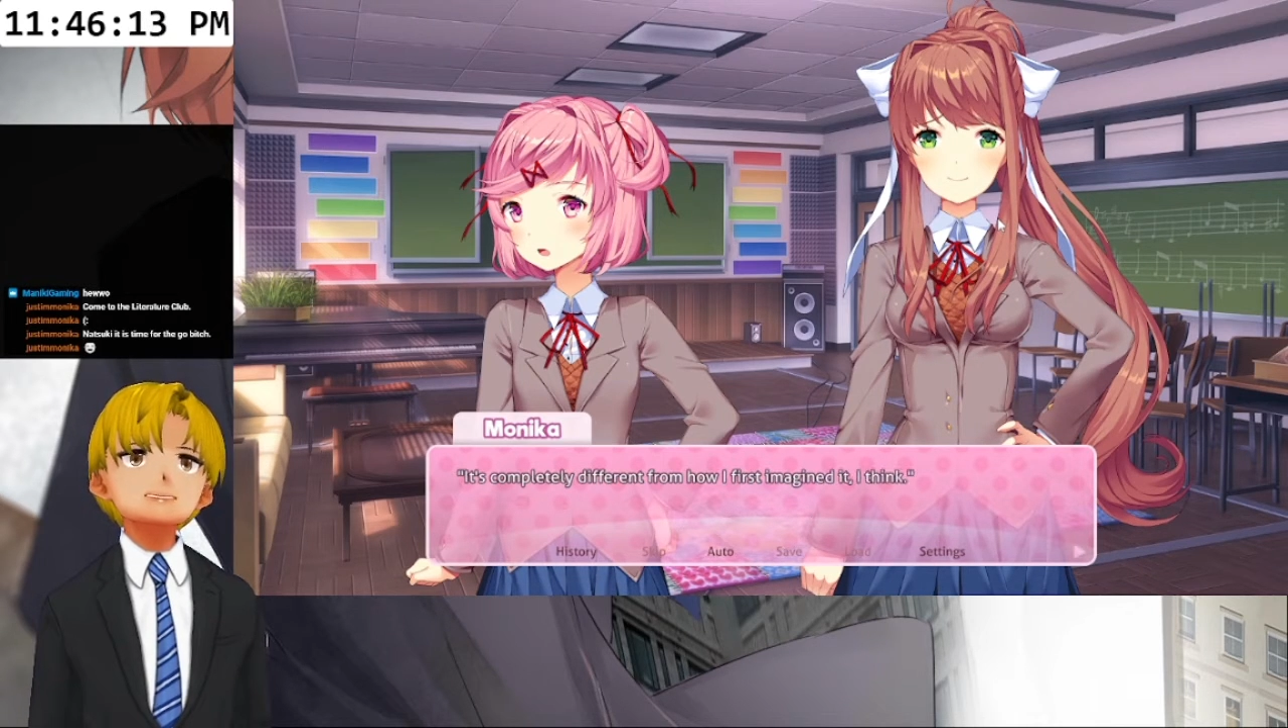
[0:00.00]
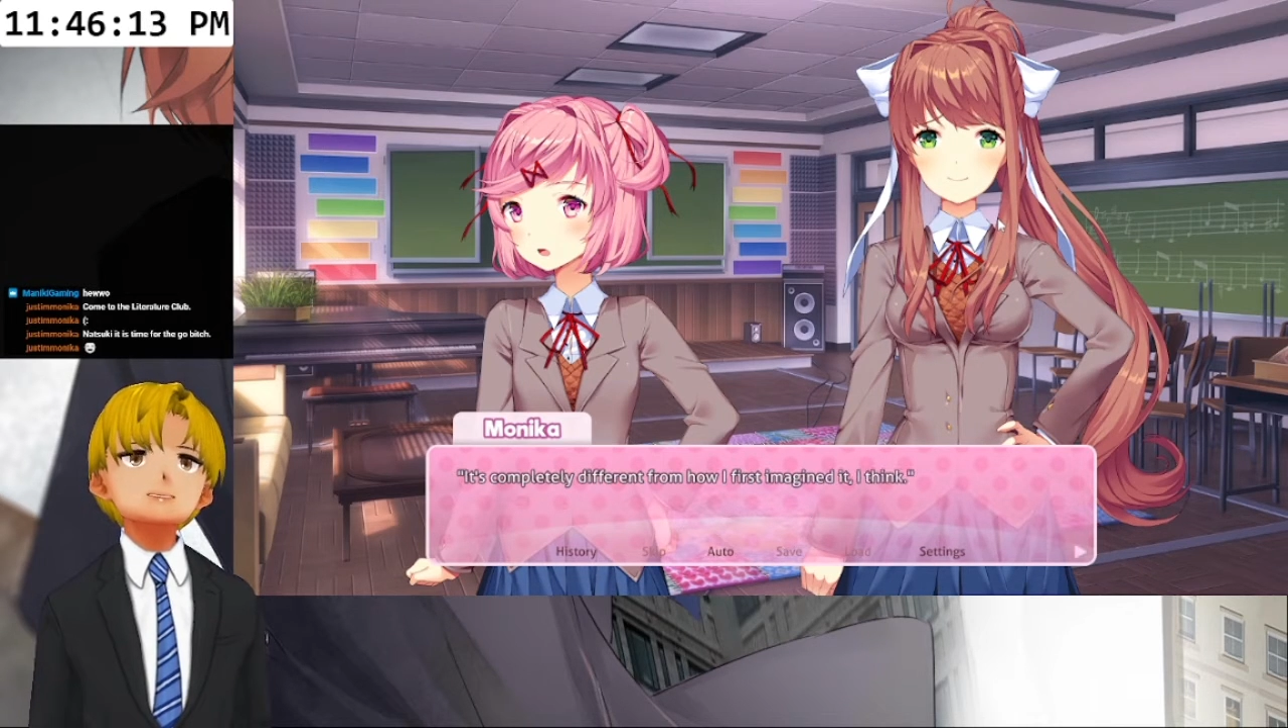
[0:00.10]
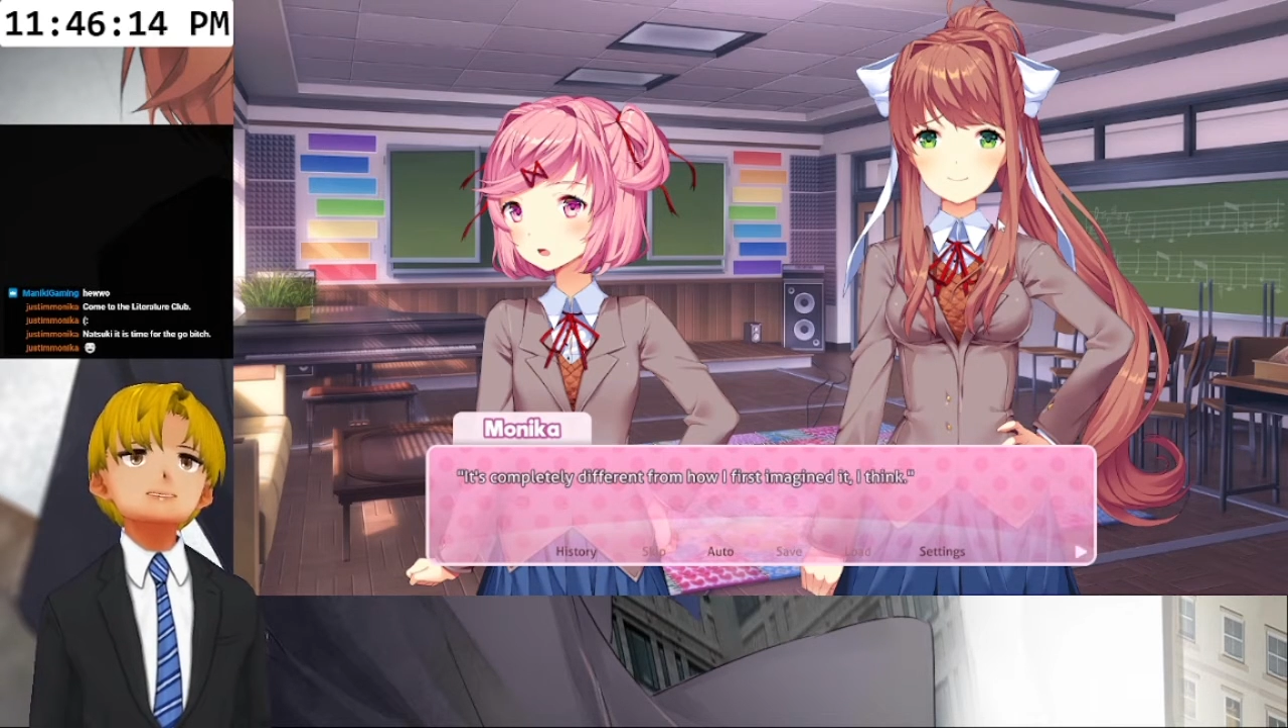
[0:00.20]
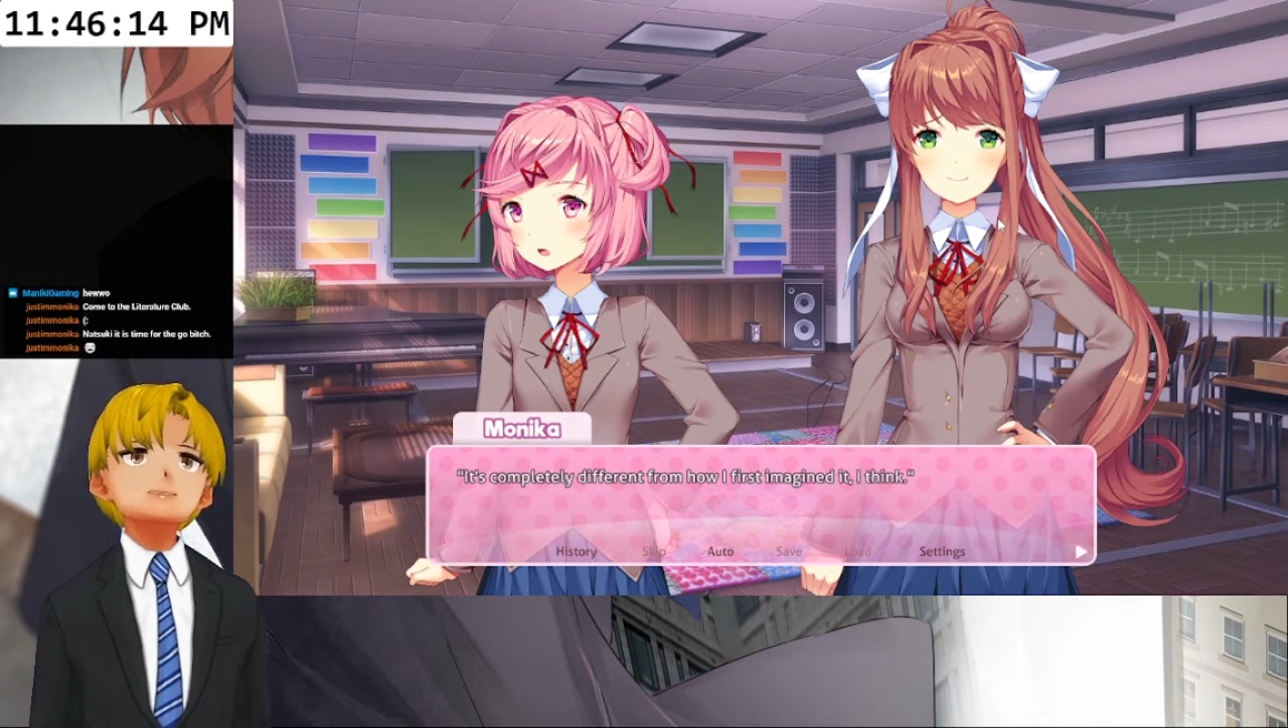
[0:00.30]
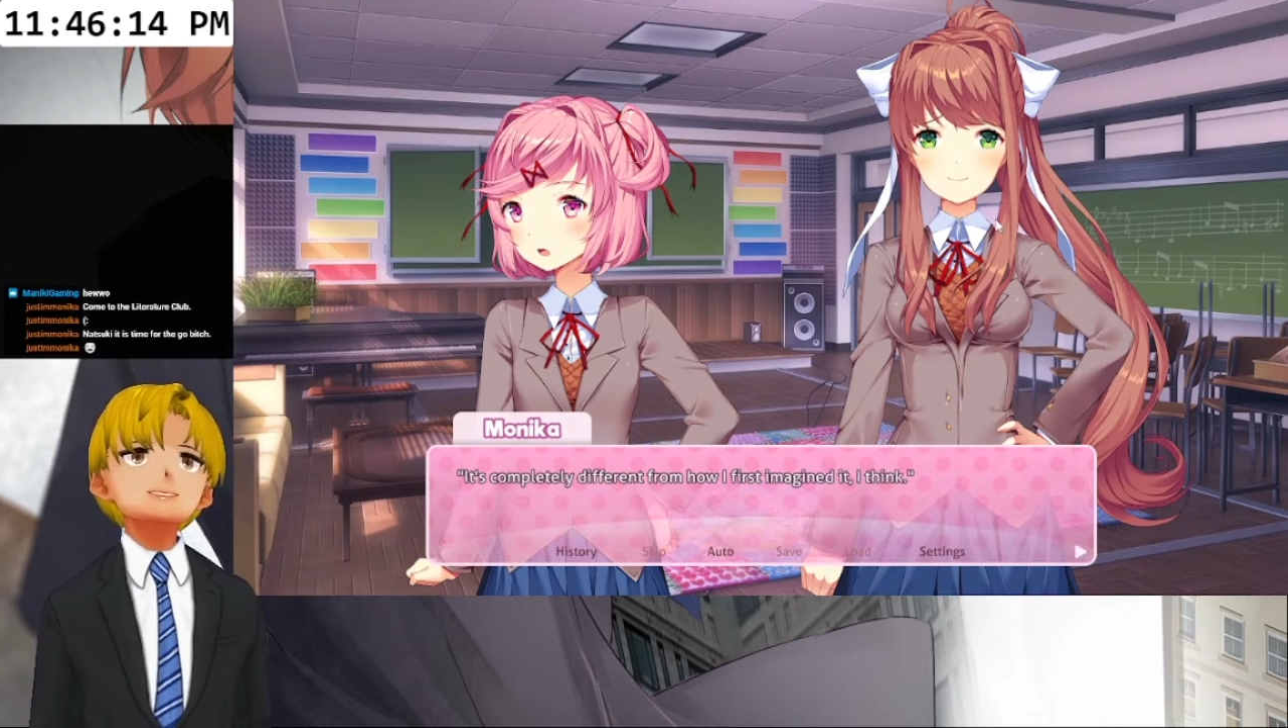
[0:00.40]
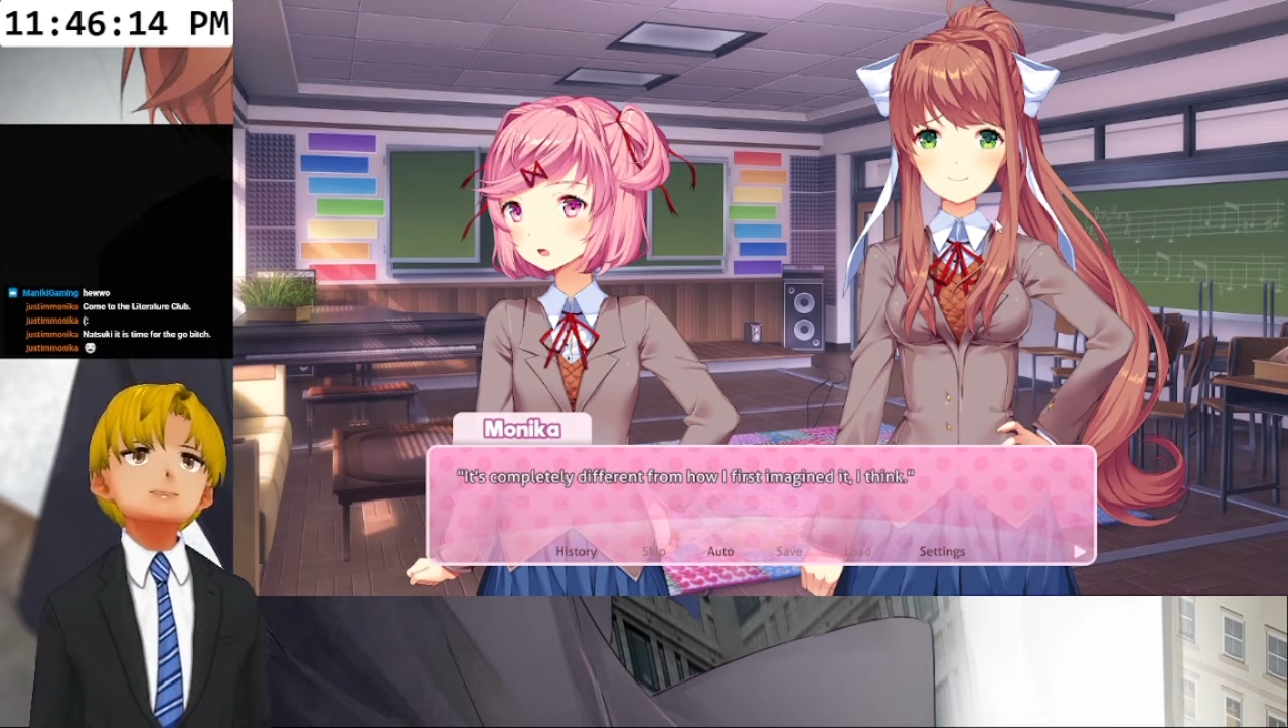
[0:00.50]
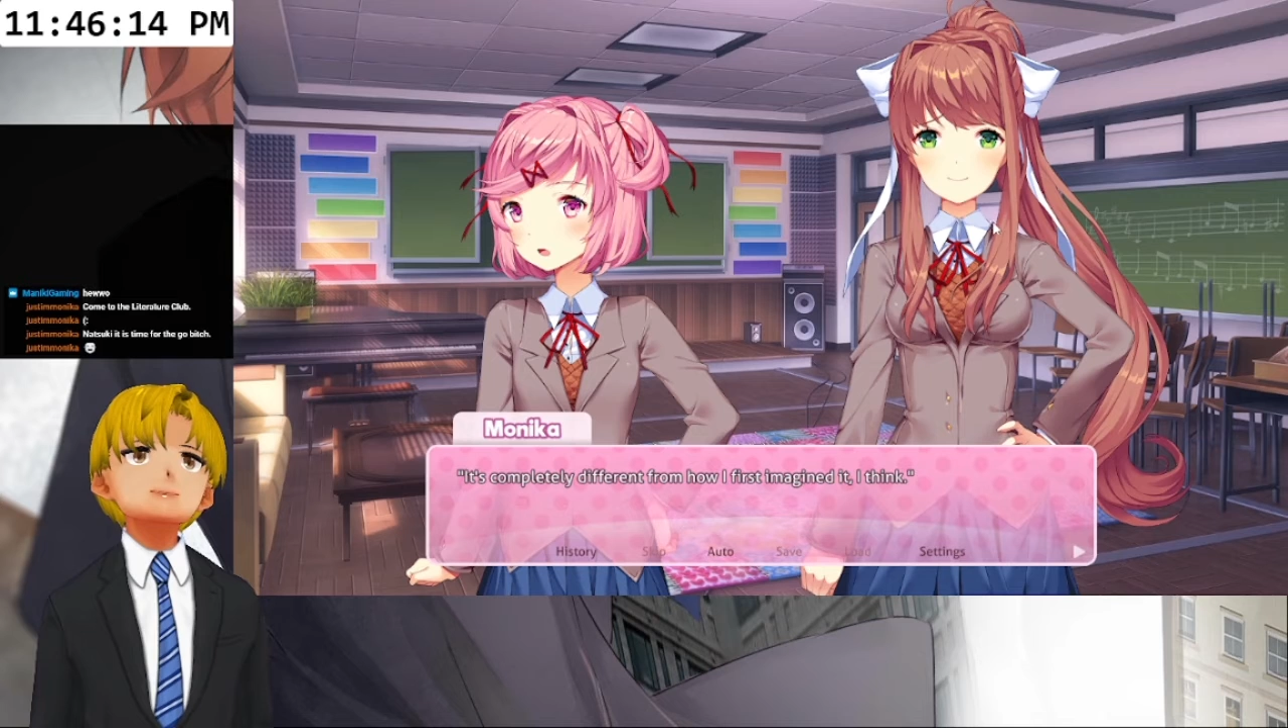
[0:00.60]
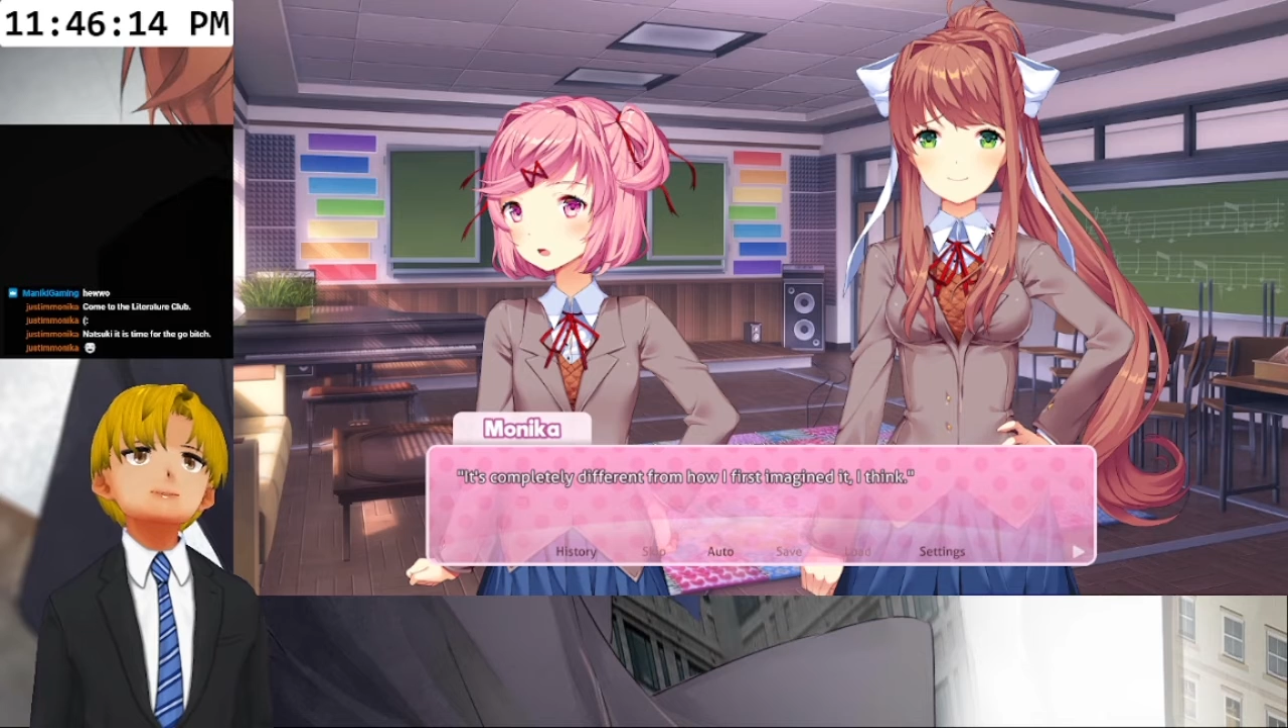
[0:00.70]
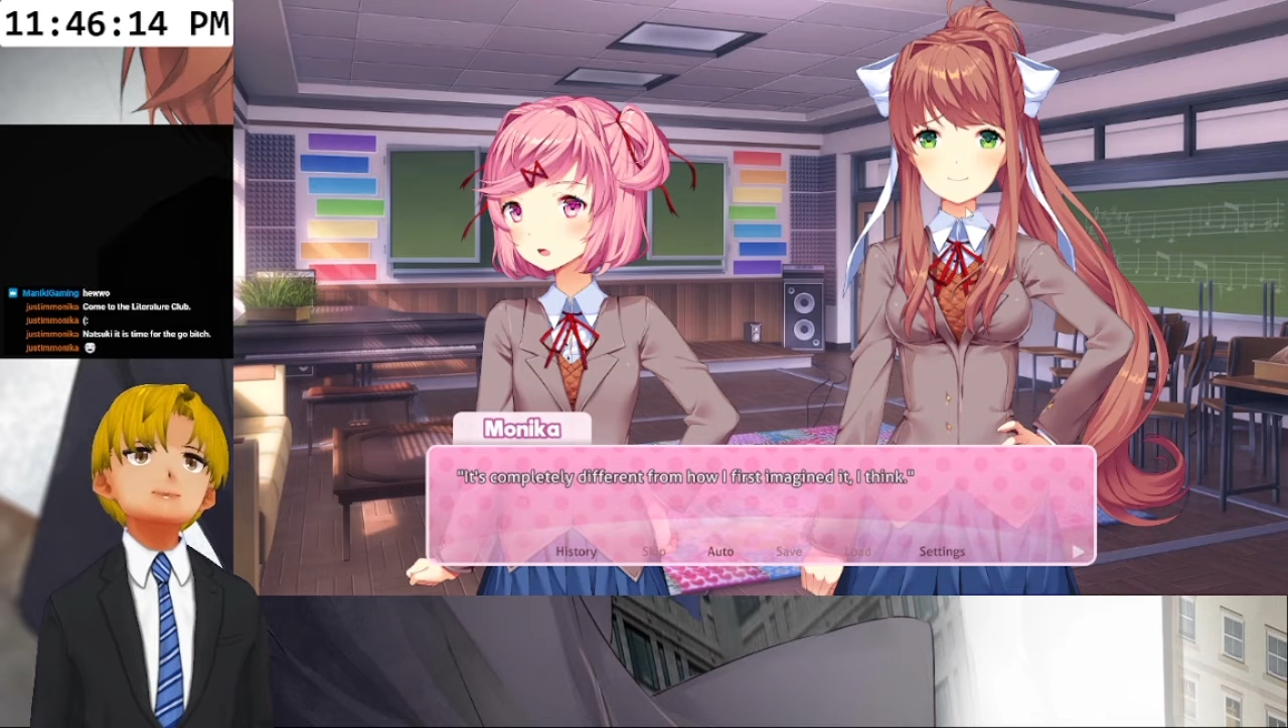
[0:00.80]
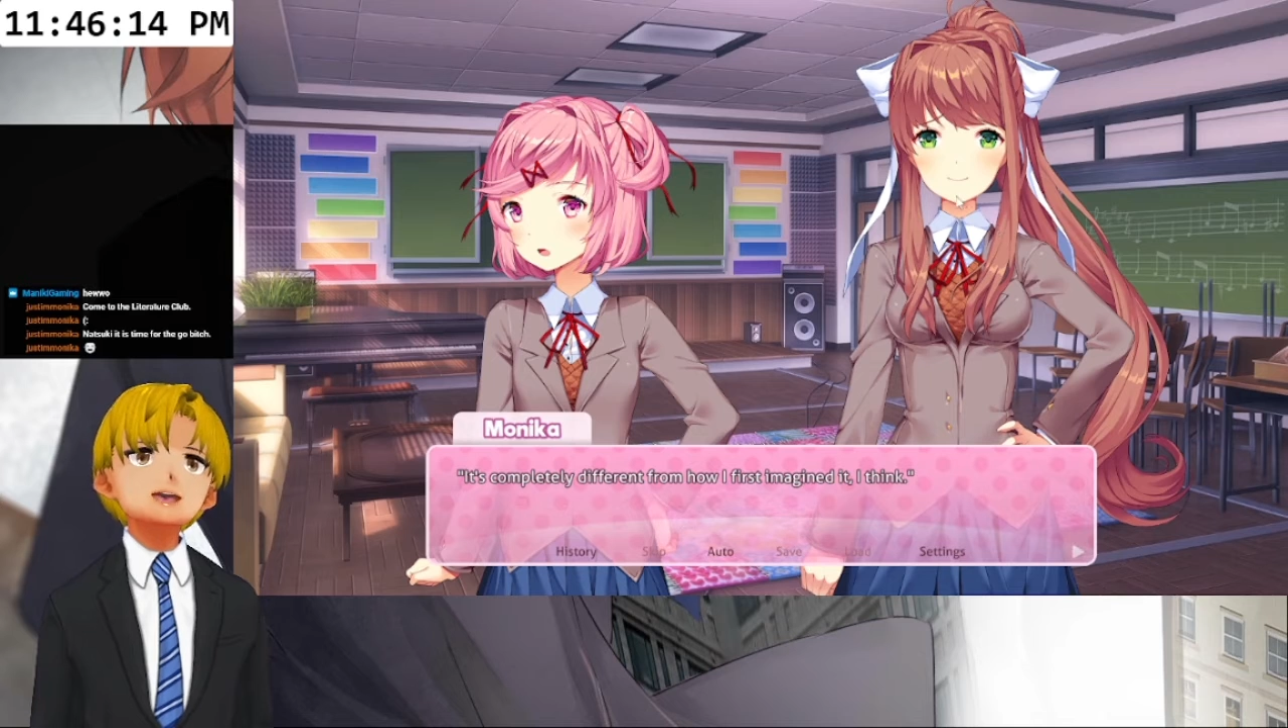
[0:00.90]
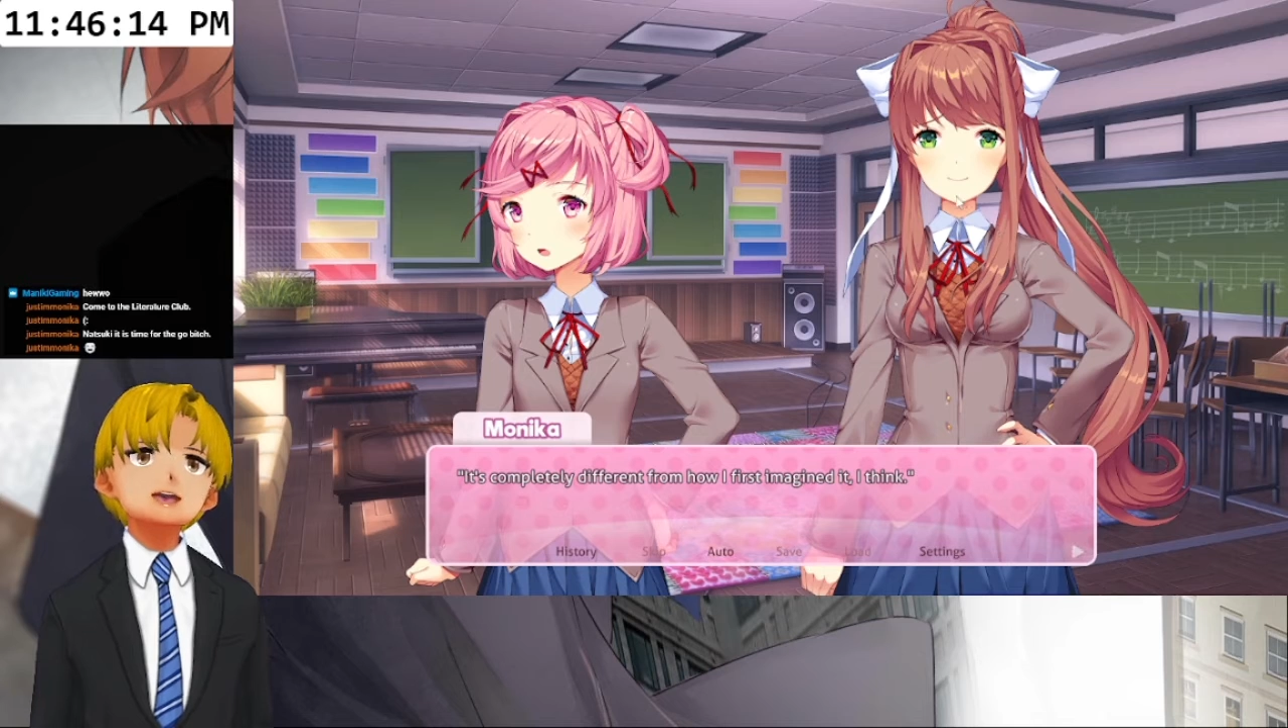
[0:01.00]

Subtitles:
different from how